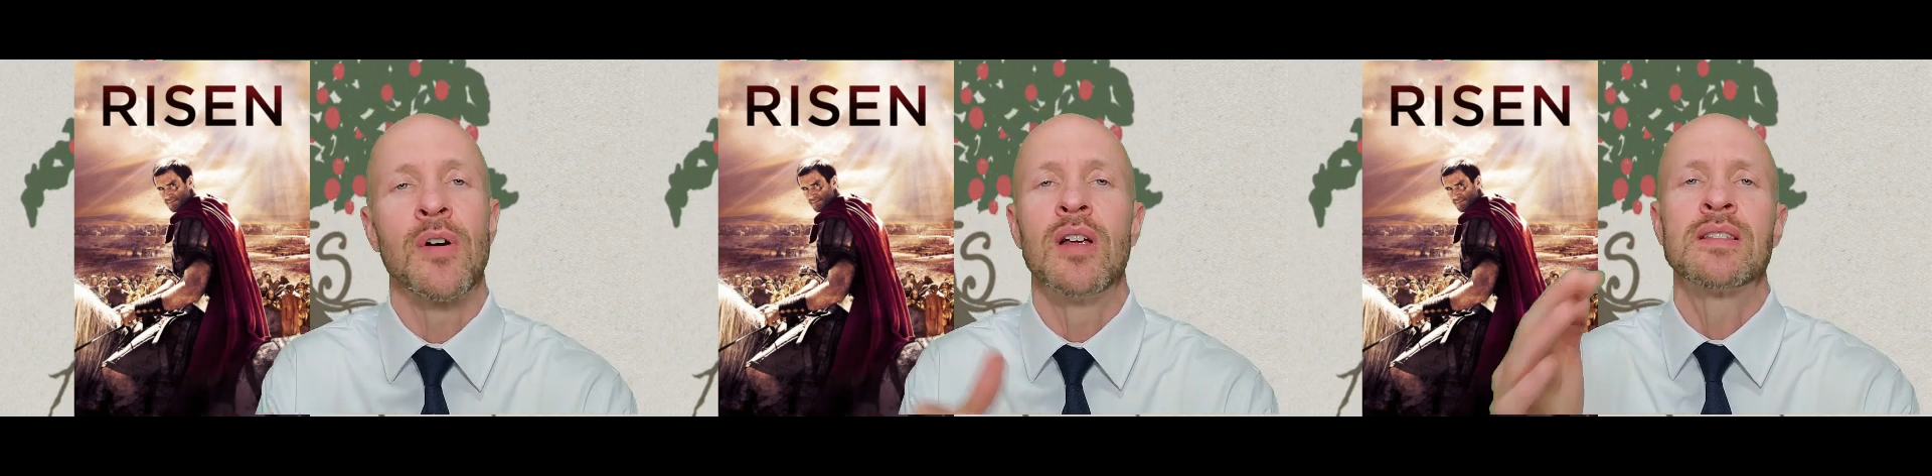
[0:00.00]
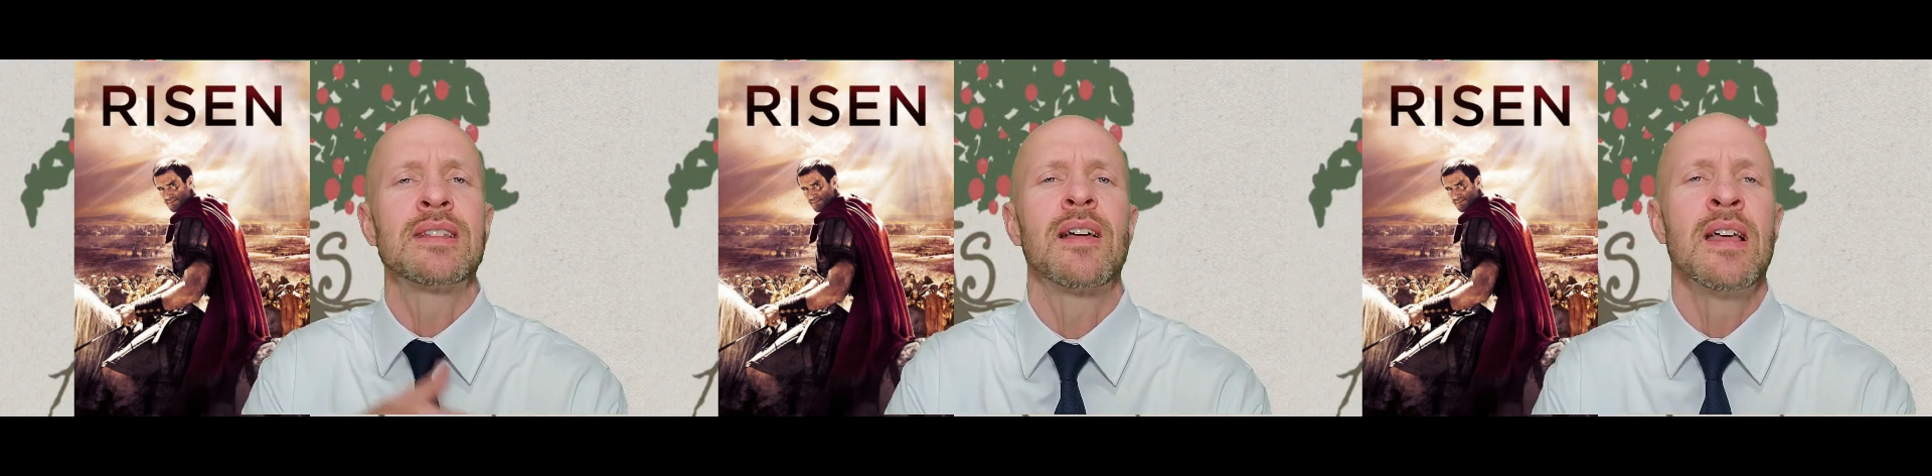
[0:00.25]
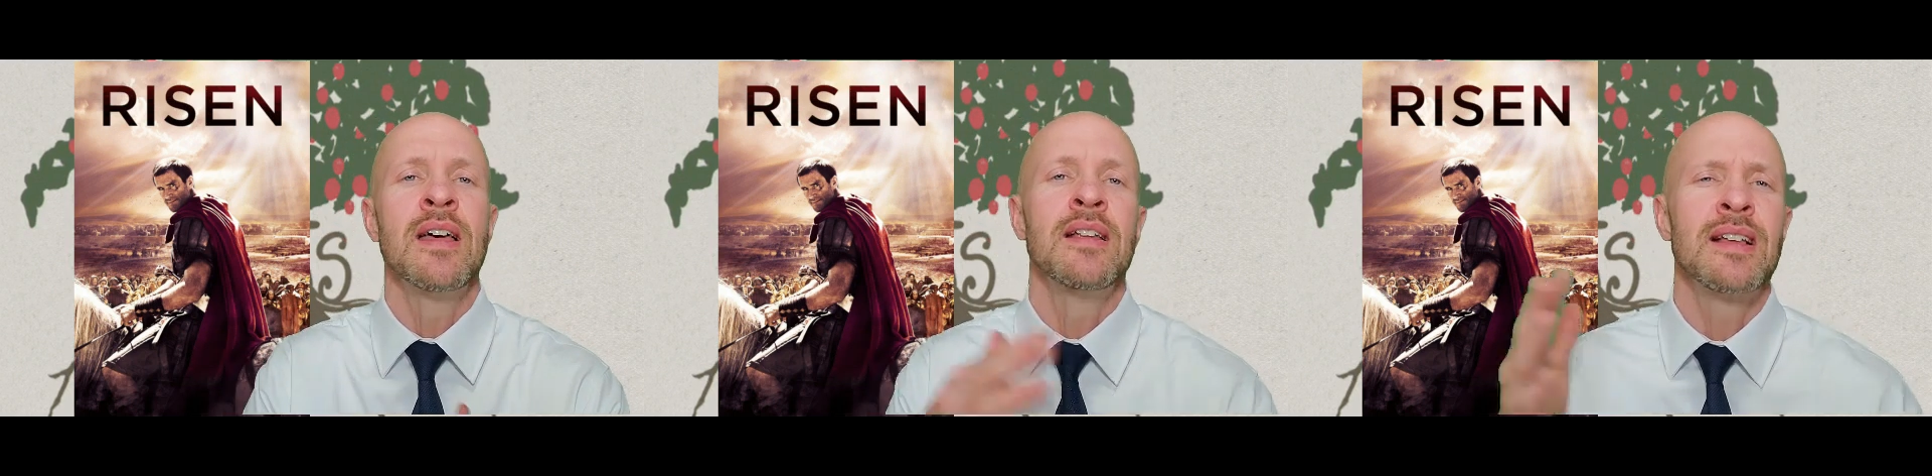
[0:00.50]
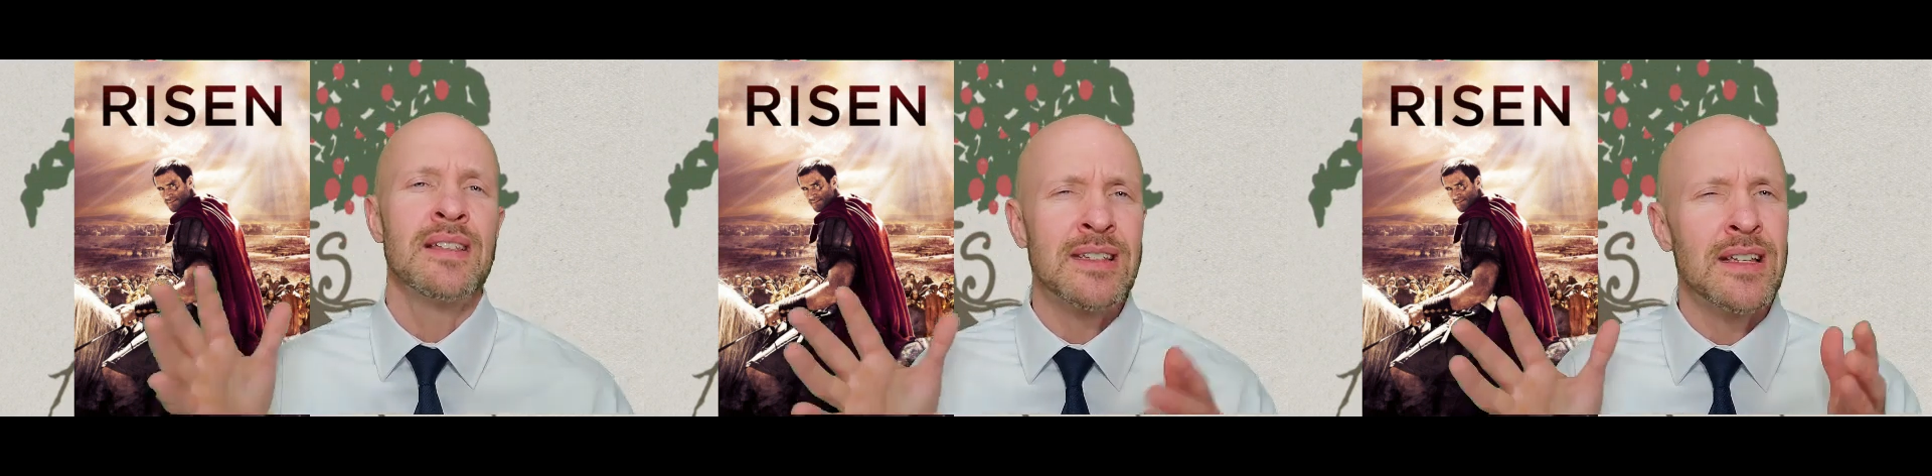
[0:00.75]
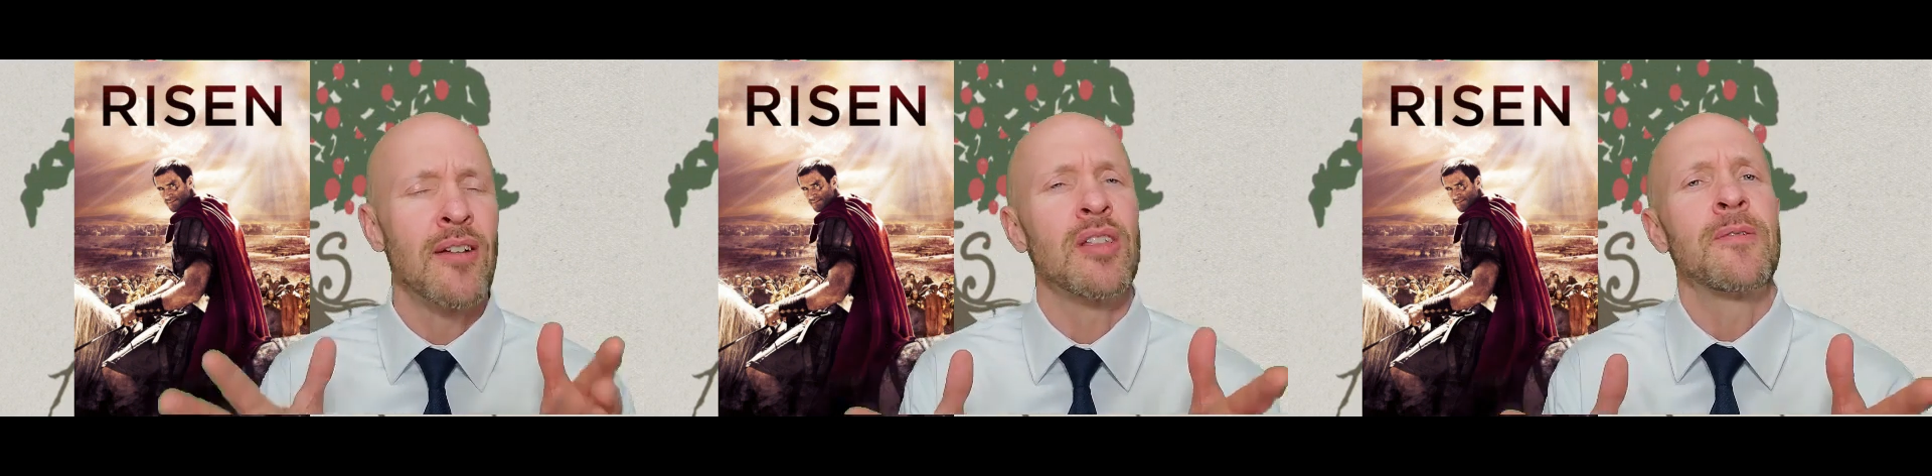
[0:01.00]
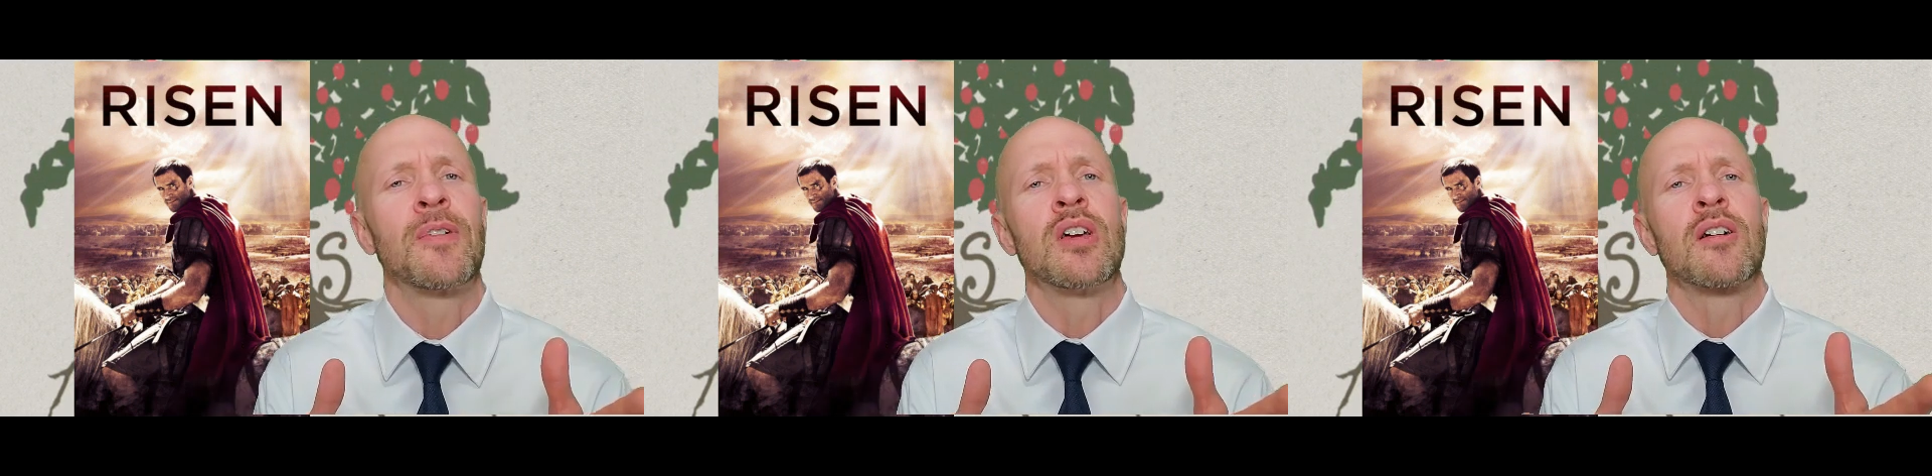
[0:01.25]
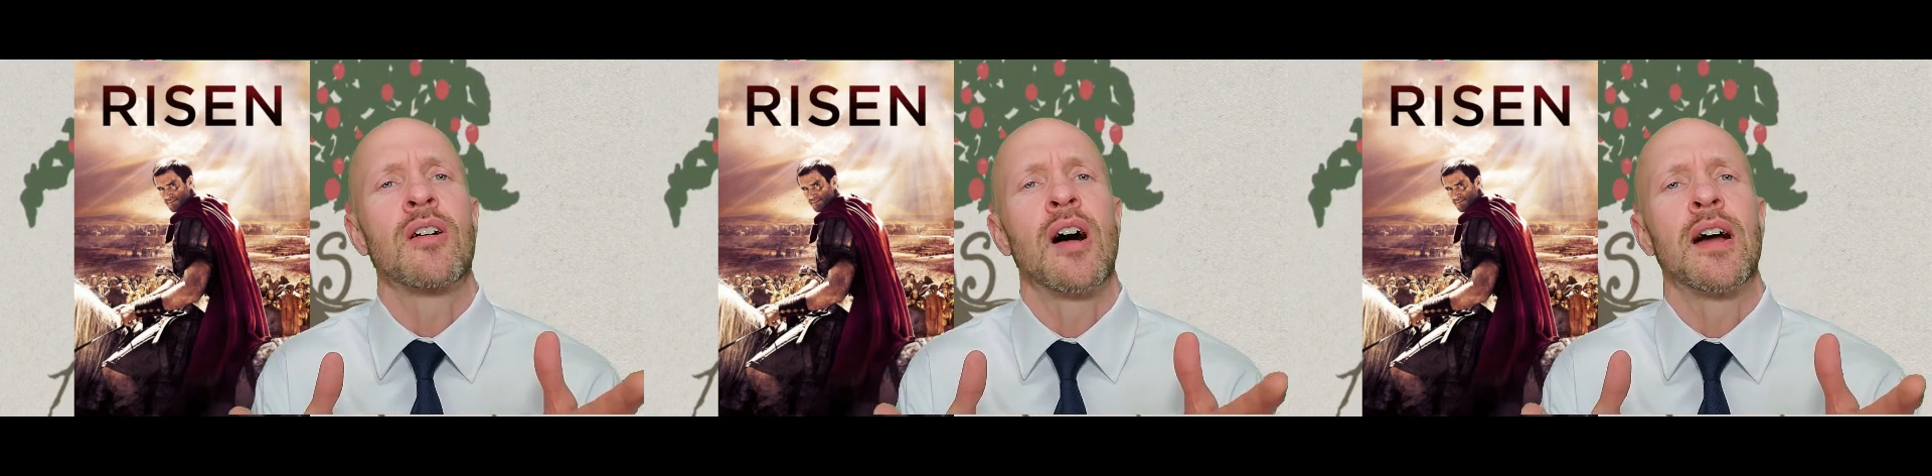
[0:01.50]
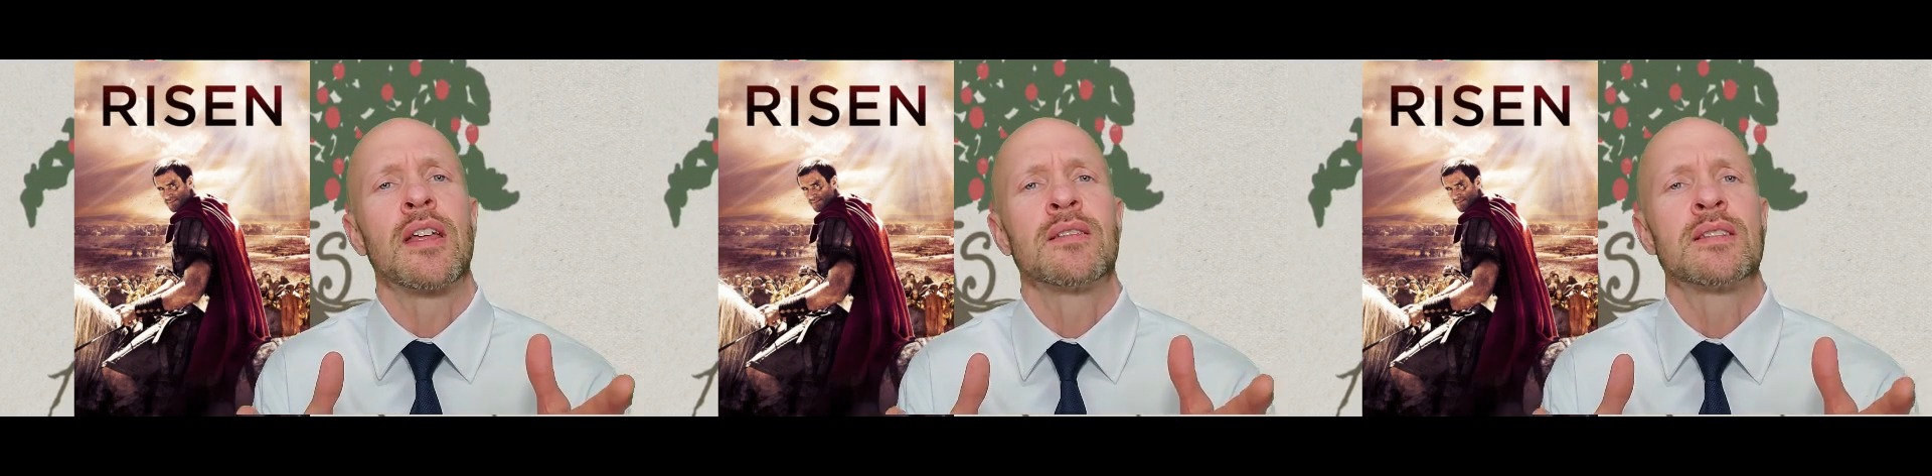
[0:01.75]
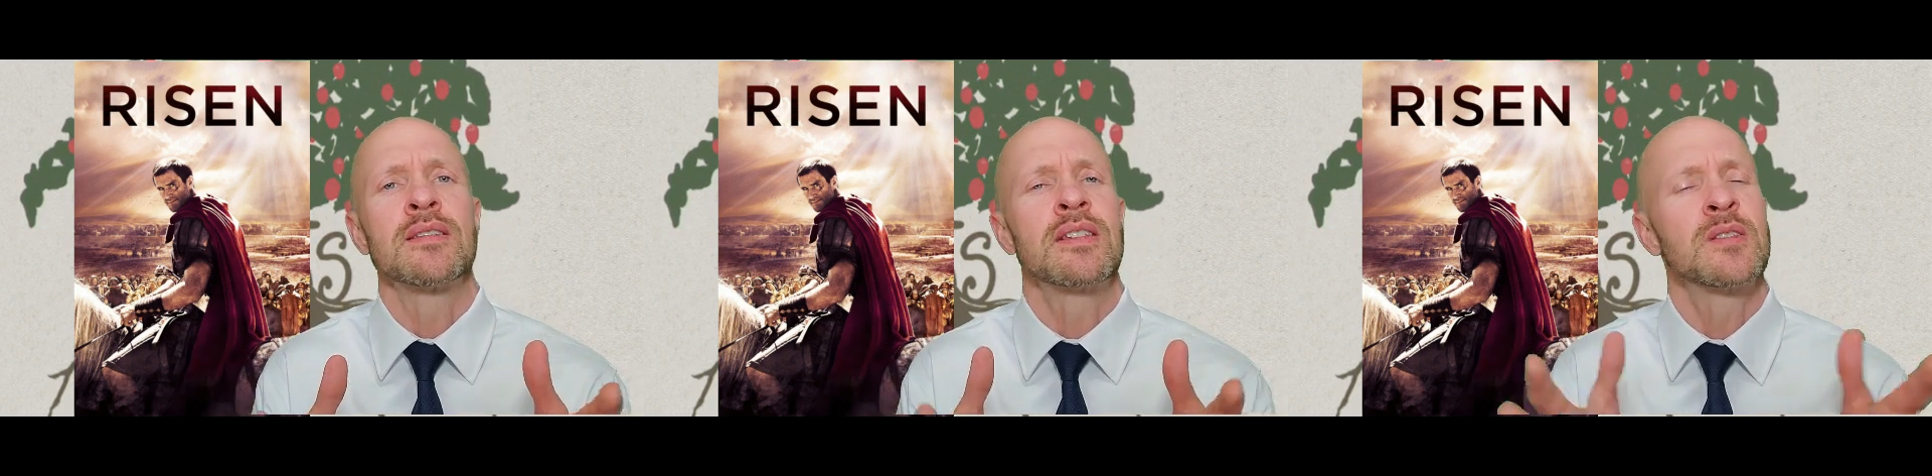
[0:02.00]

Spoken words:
It's not necessarily for younger audiences.